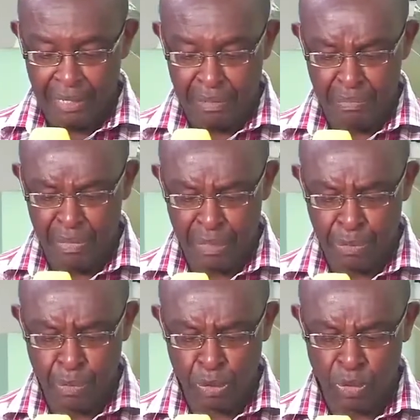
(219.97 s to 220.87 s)
Many
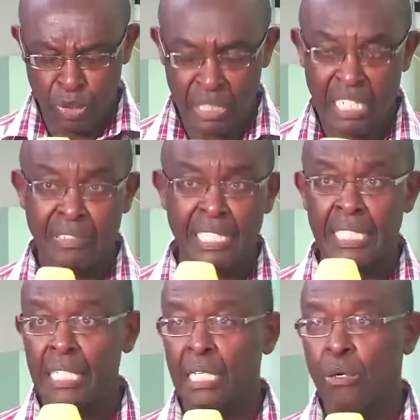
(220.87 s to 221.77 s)
people do not have an
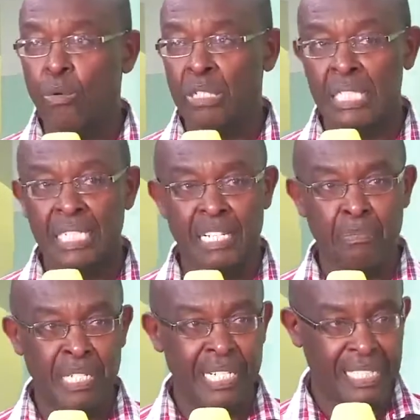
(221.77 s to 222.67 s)
idea what
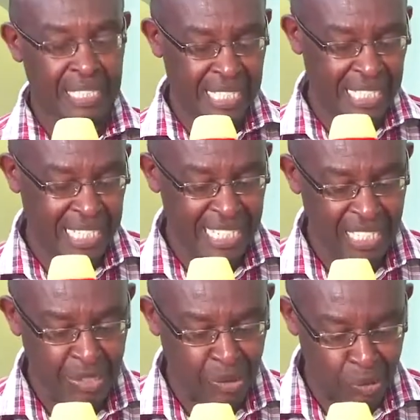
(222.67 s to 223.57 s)
JPRC
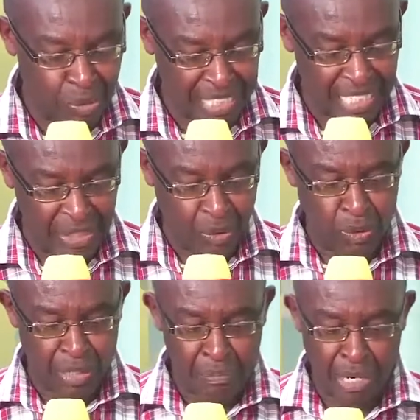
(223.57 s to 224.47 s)
is or what it is
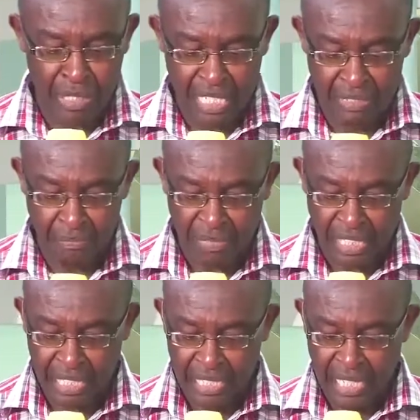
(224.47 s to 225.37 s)
all about.
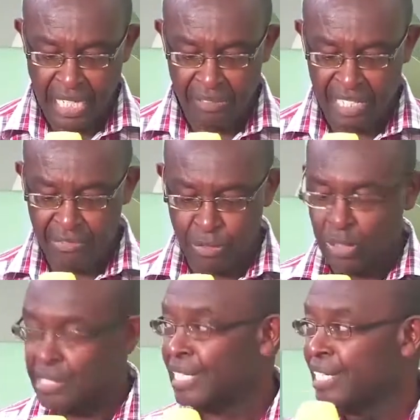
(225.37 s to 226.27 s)
I'll therefore
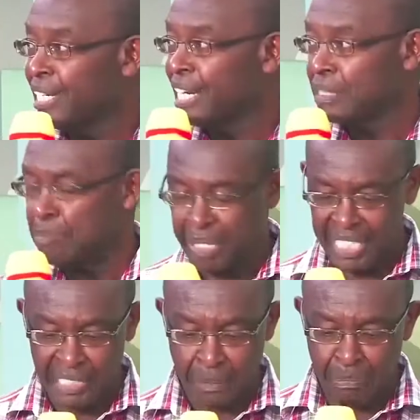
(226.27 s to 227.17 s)
try and
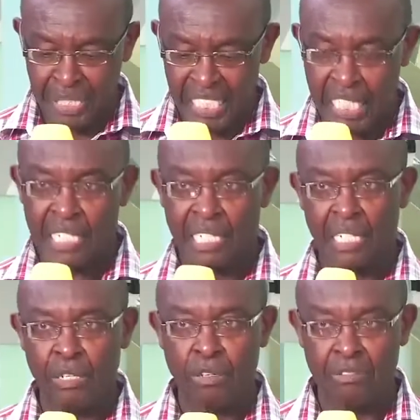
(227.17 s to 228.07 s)
paint a picture
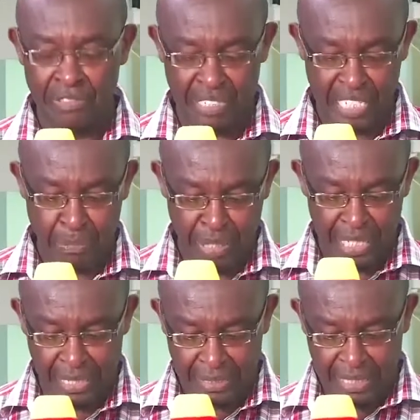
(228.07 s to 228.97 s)
of
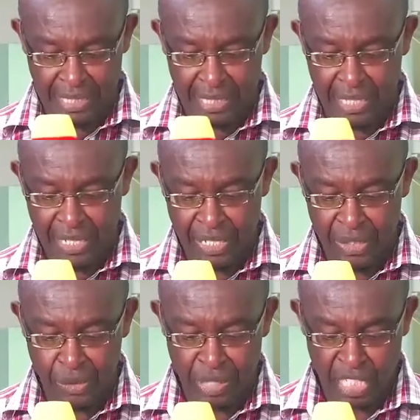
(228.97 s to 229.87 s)
JPRC
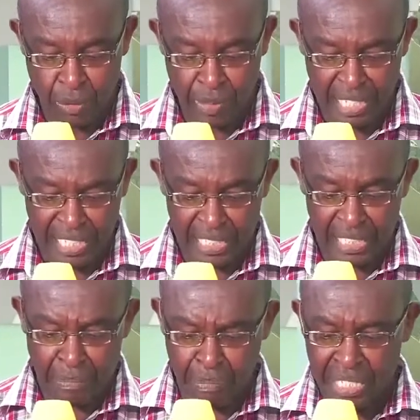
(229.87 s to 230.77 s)
so that we can
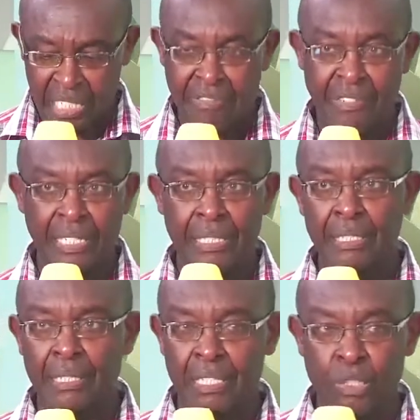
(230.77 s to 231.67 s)

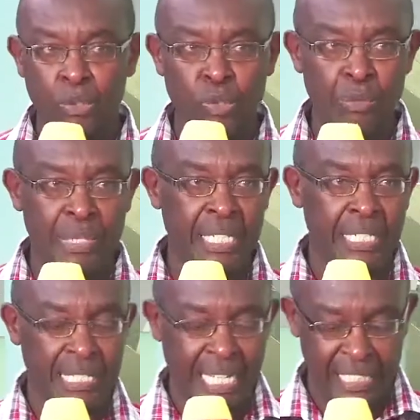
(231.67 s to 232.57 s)
demystify this group that
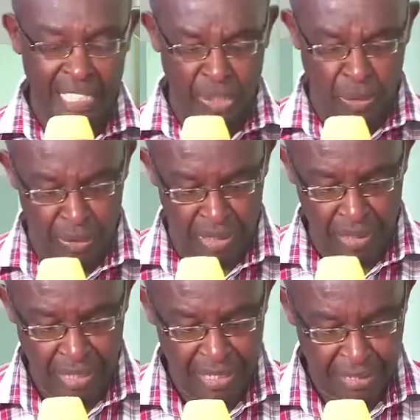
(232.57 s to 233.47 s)
is hardly
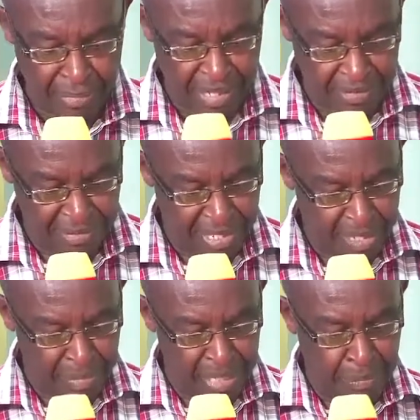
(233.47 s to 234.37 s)
known by very
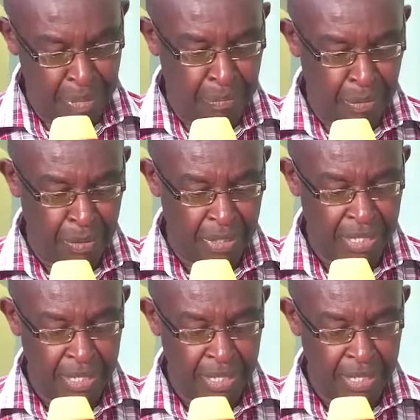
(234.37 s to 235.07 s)
many people.